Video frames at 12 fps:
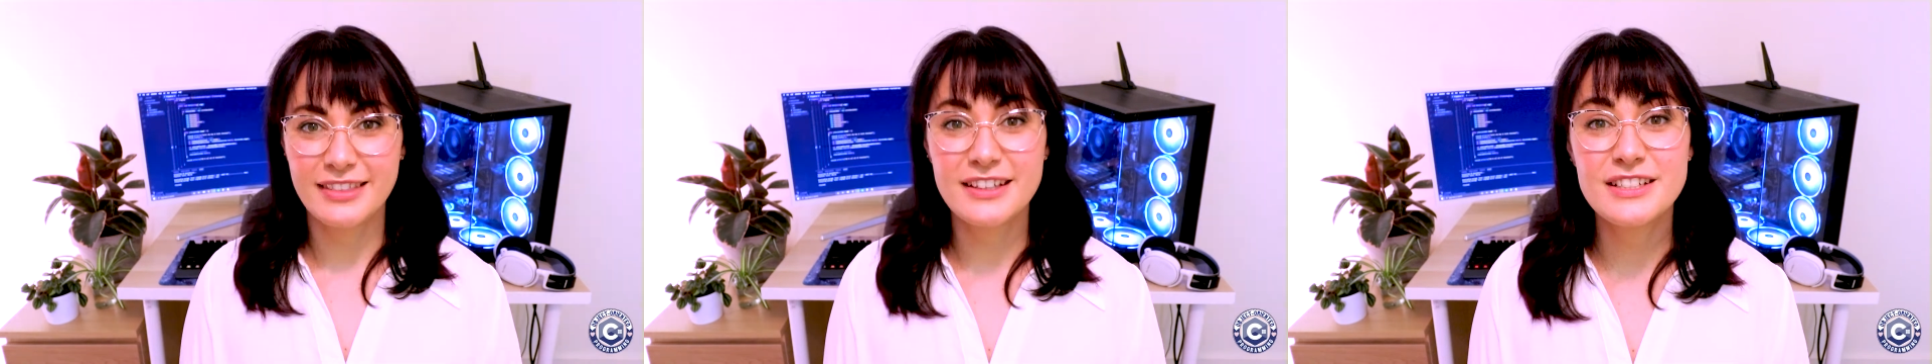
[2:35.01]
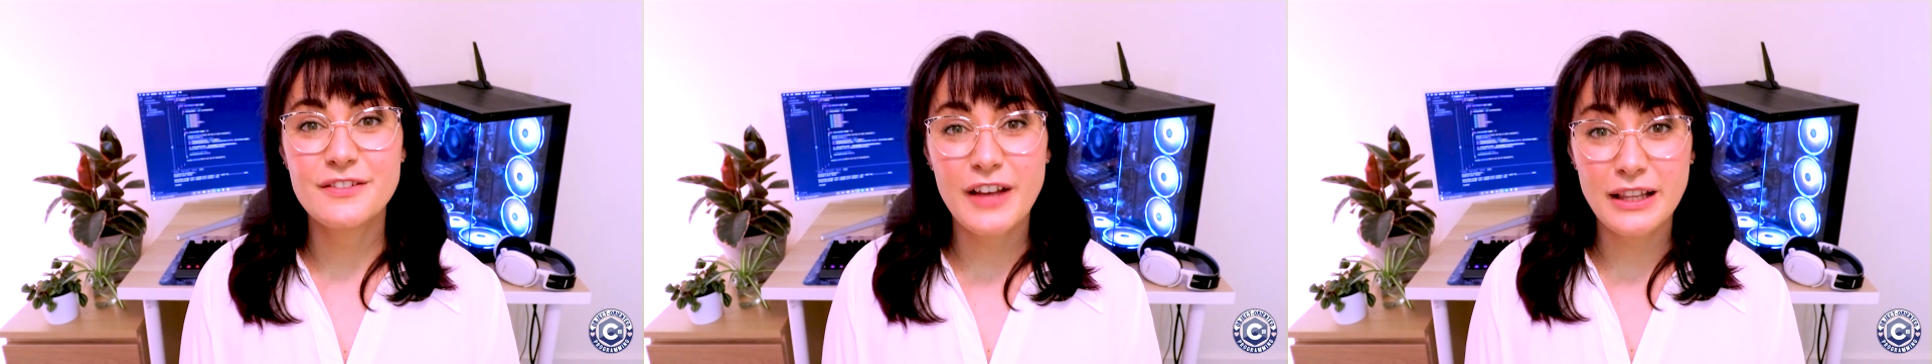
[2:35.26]

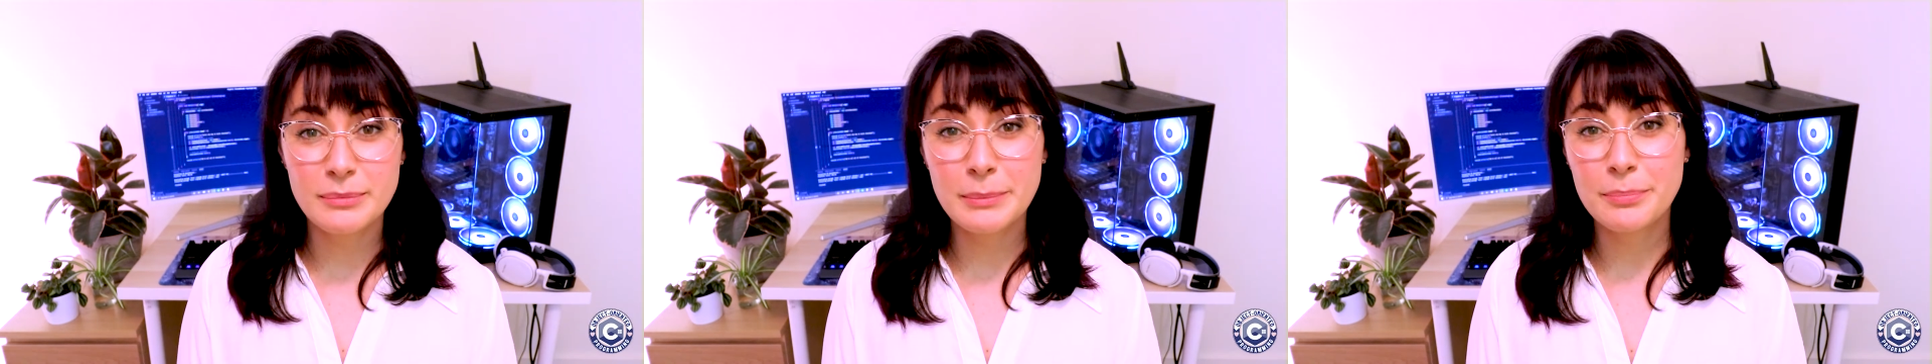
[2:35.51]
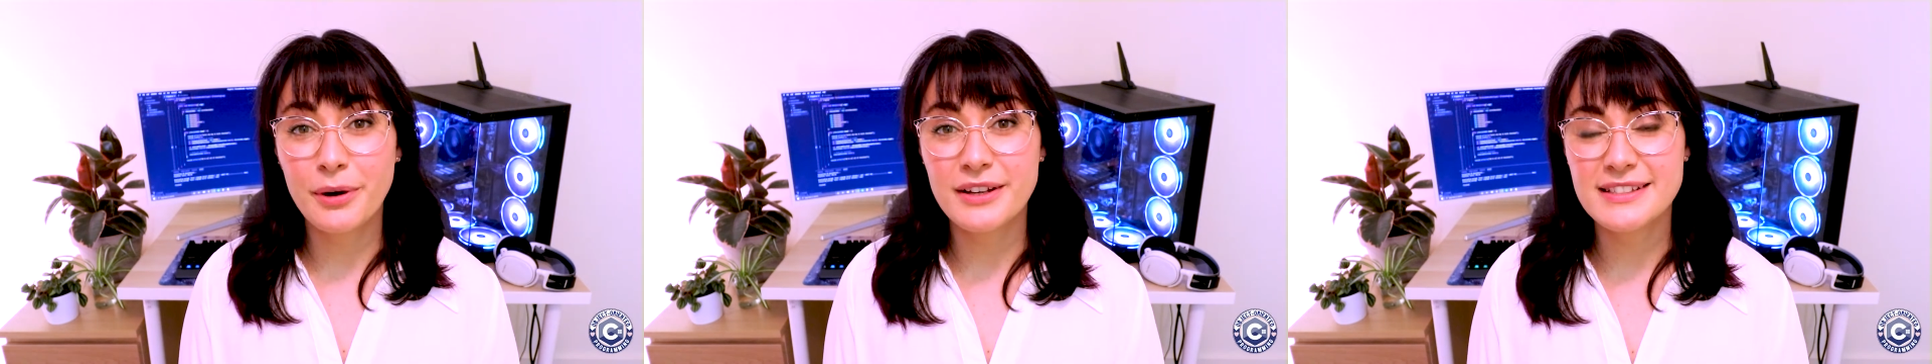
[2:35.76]
The
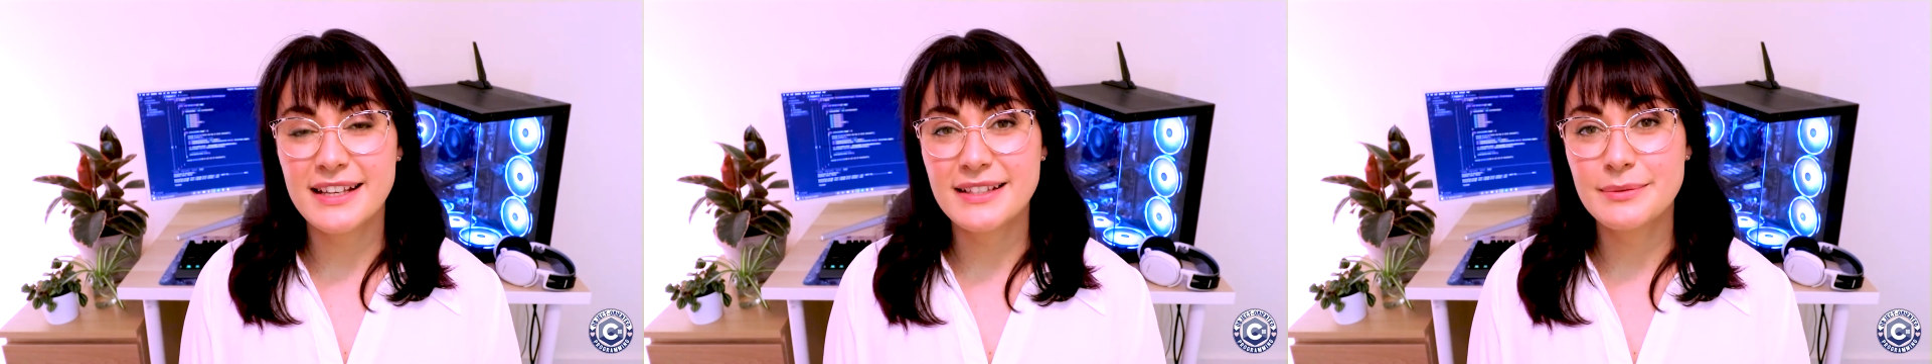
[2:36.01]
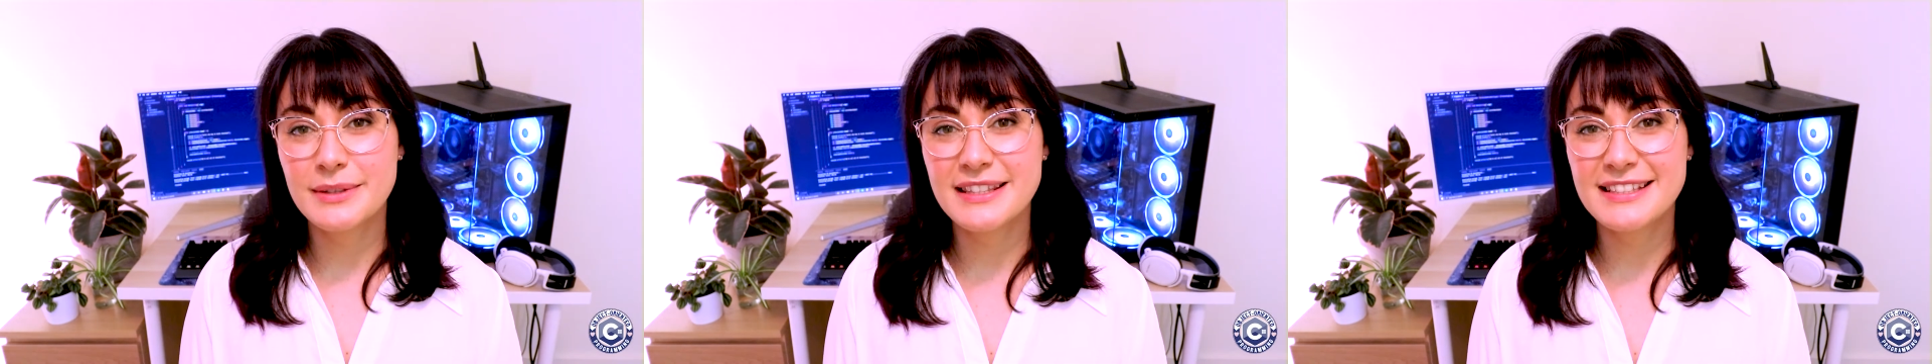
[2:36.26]
development
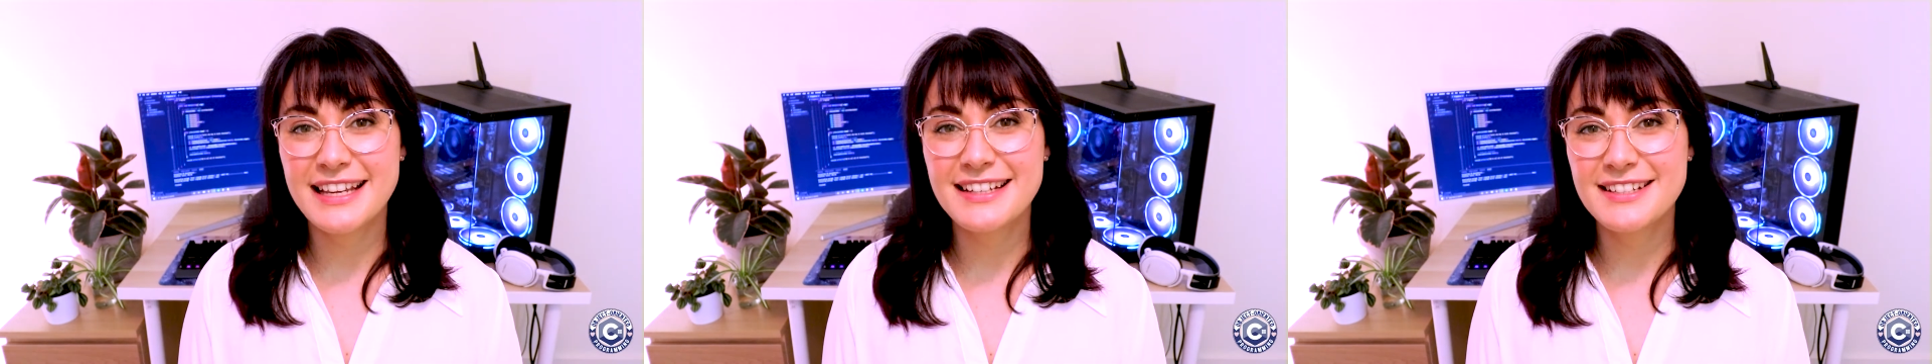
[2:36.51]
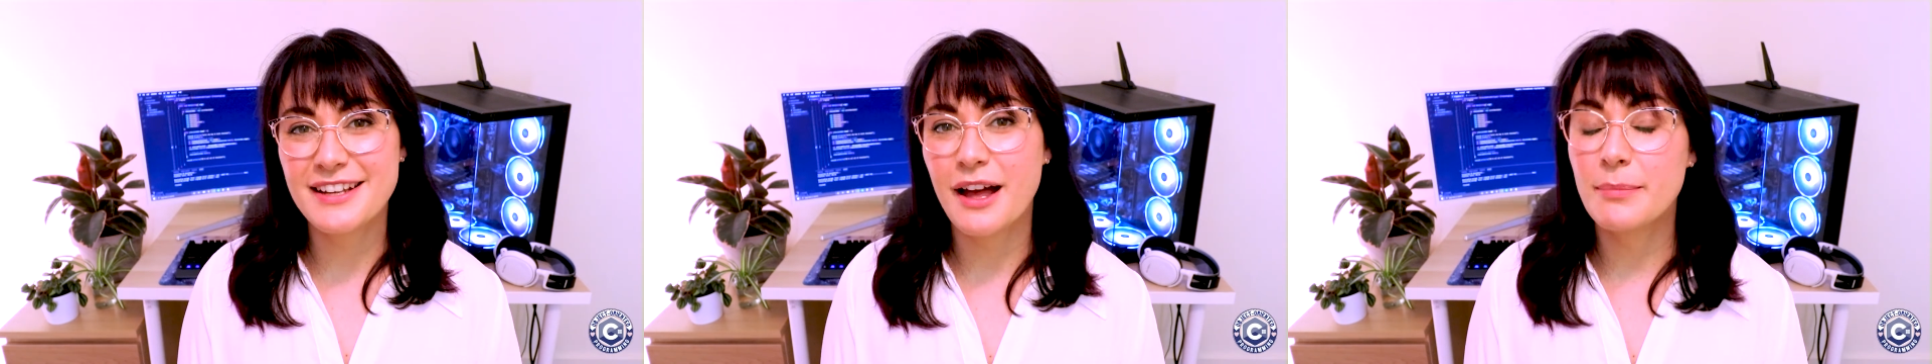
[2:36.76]
process with C#